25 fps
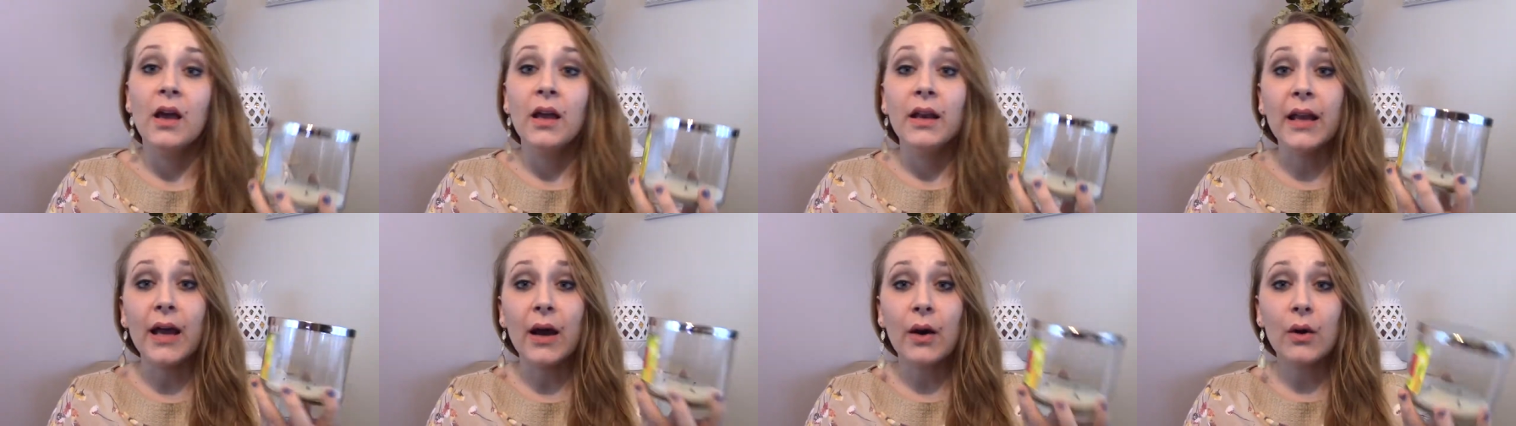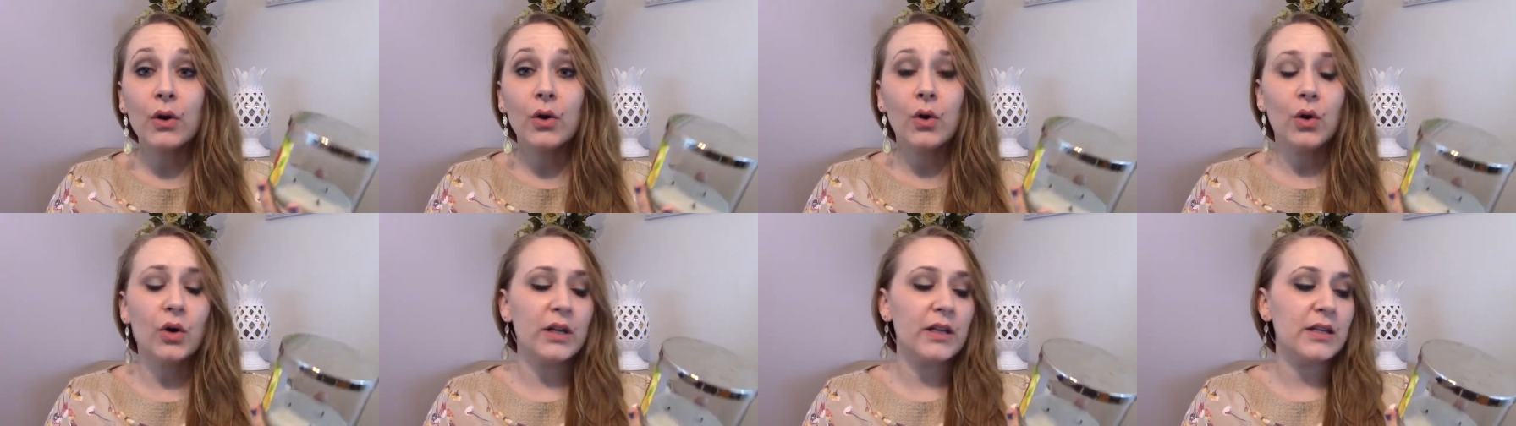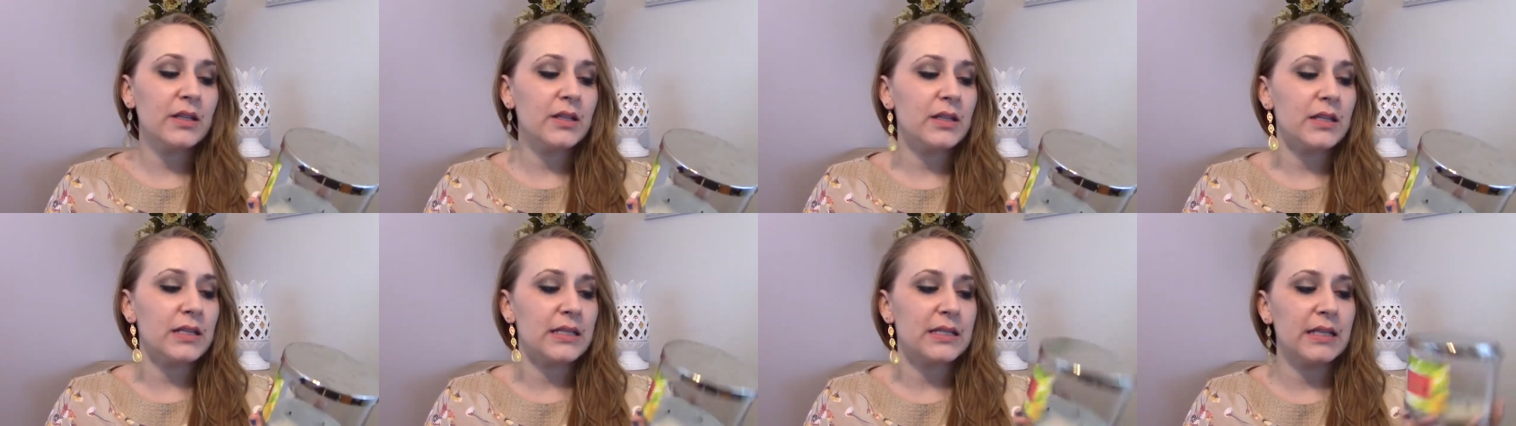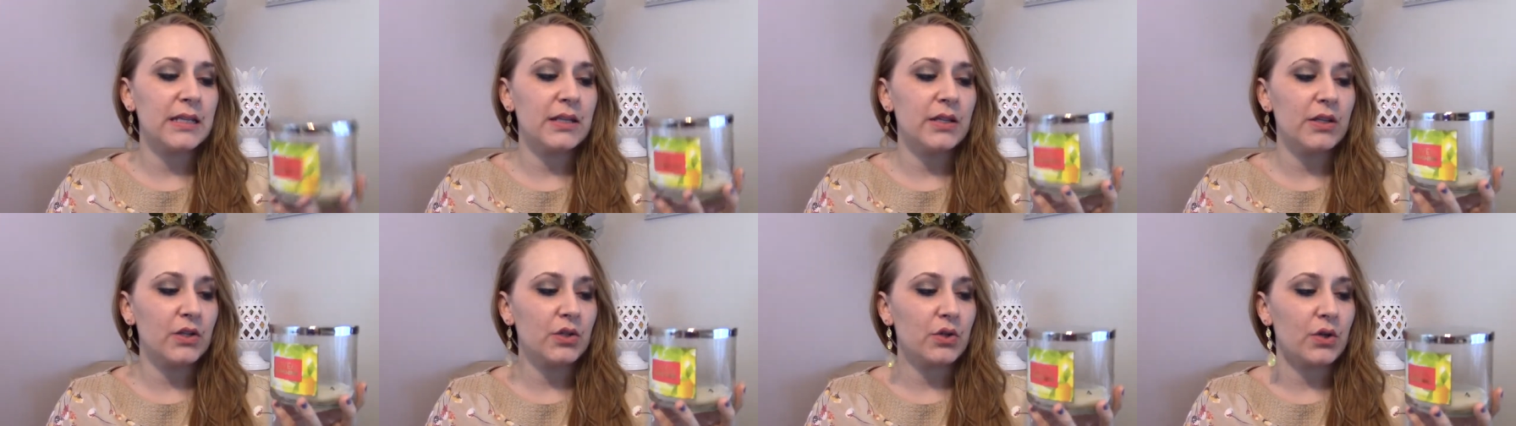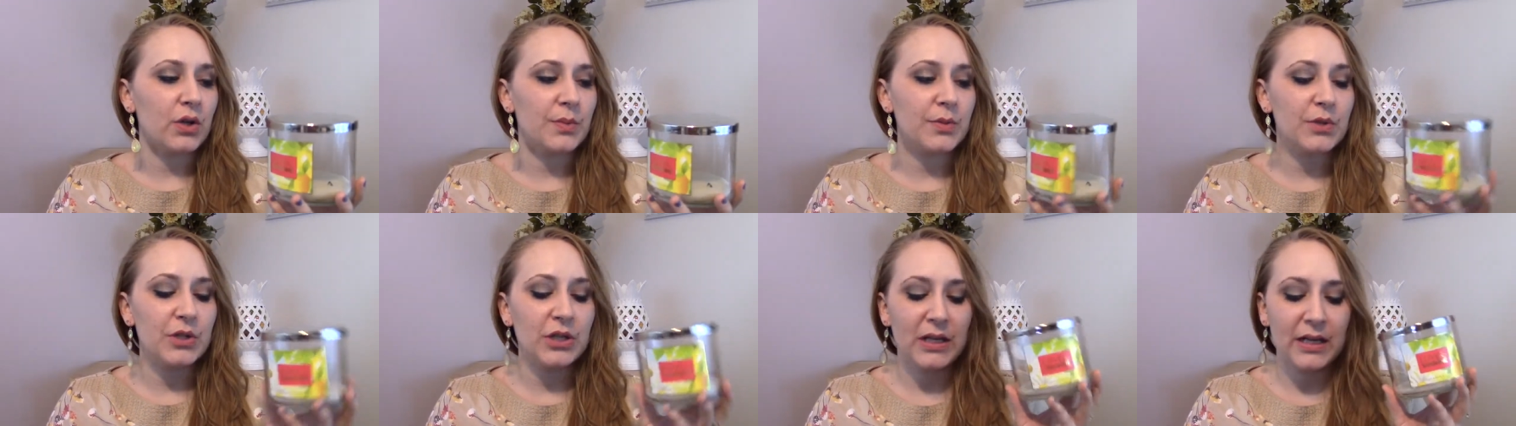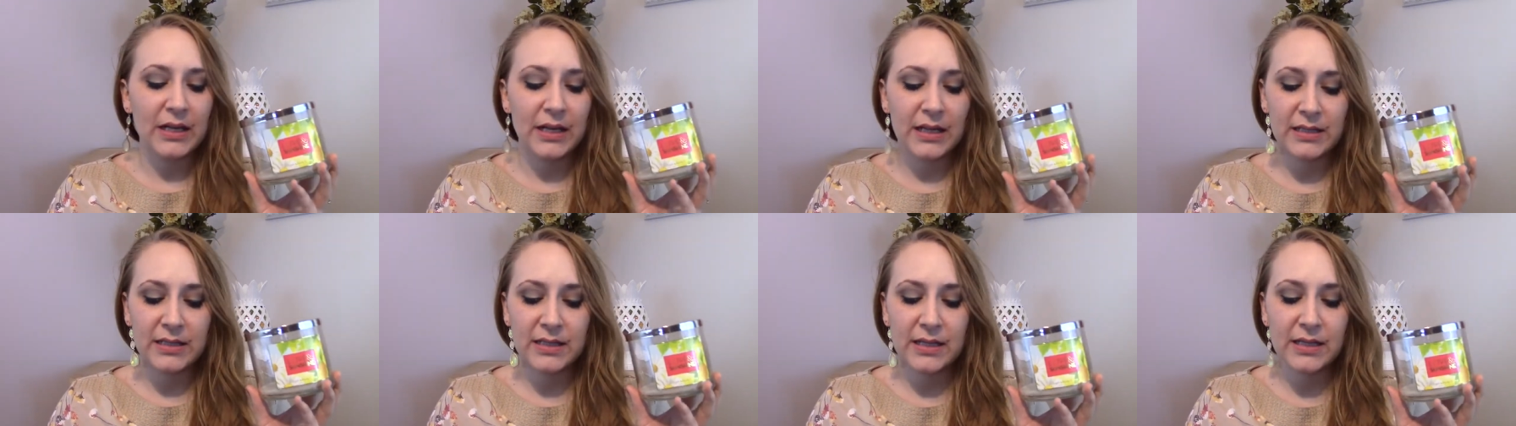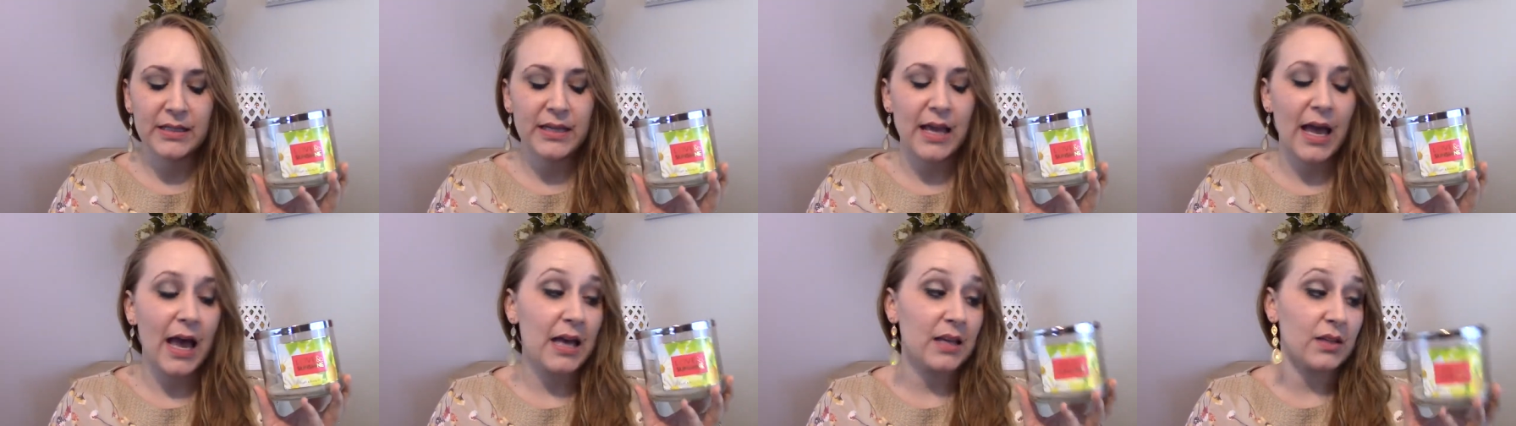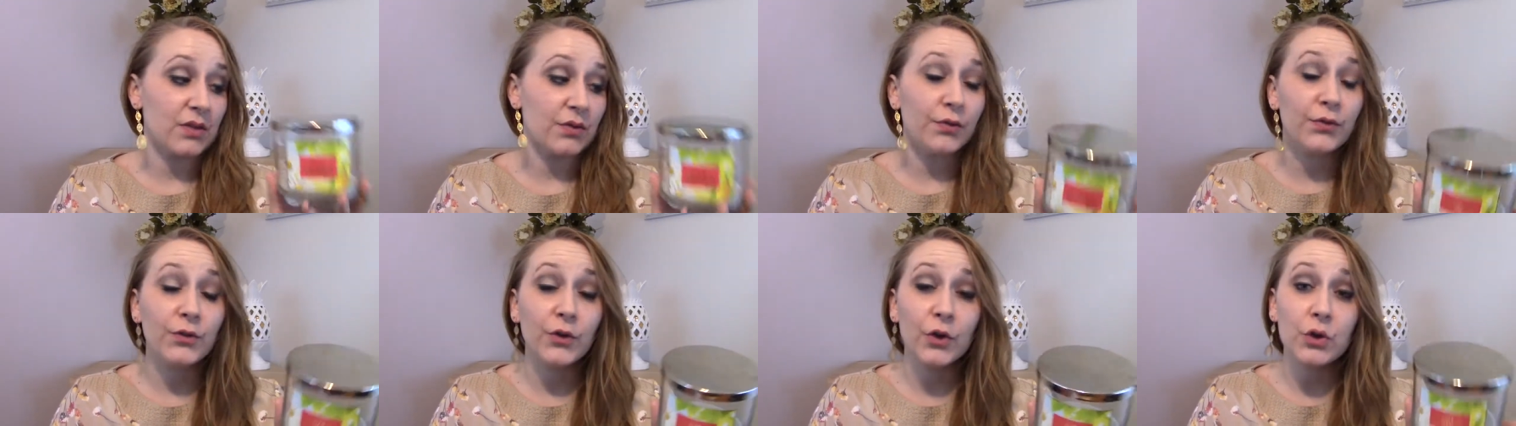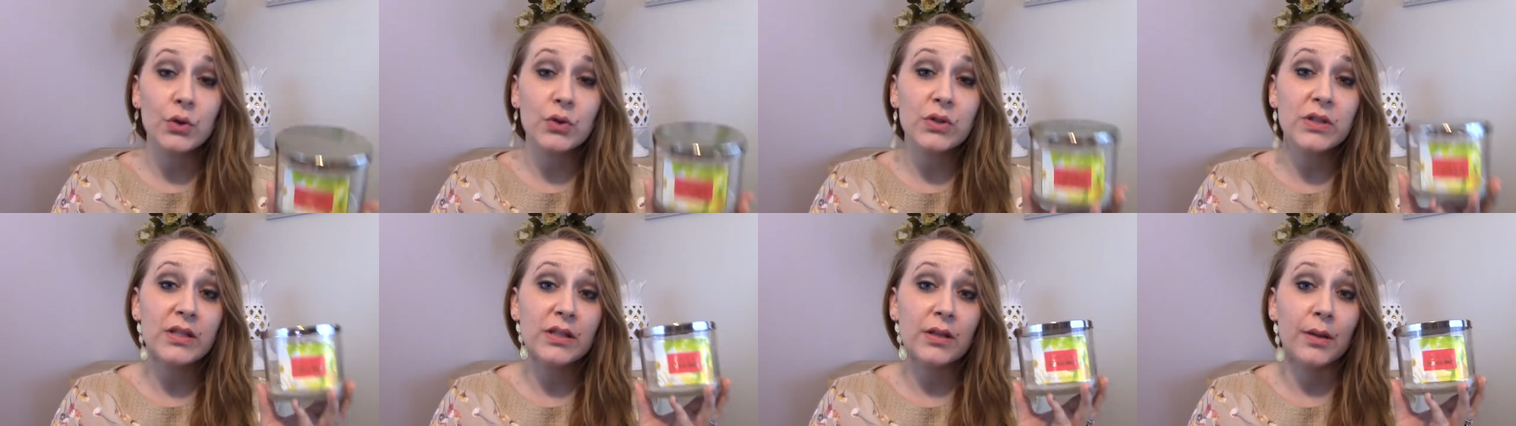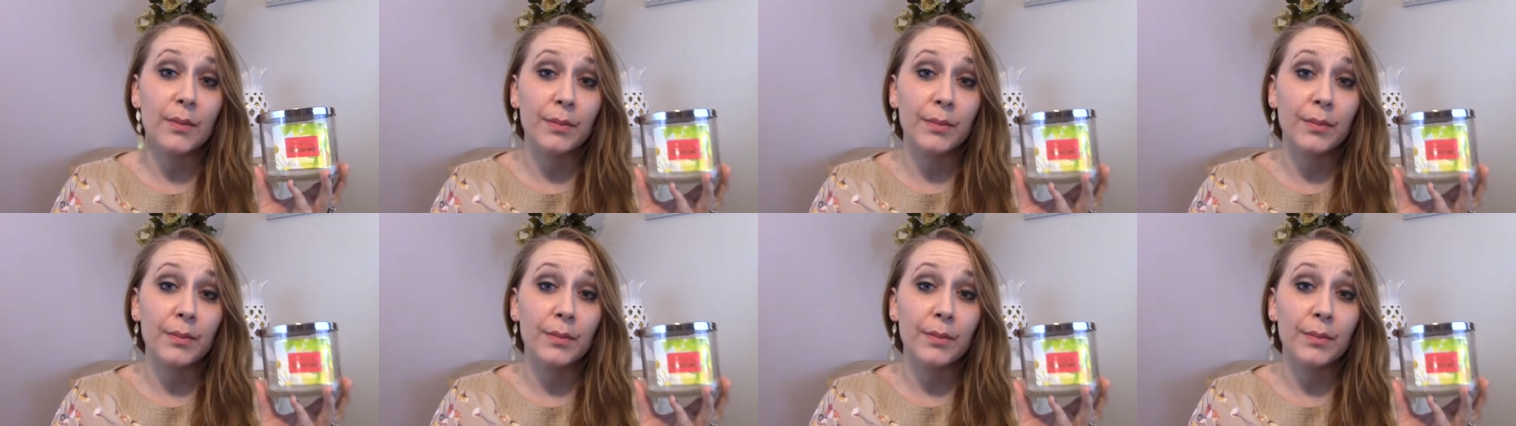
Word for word: Now, according to the scent description, it says it has fruits,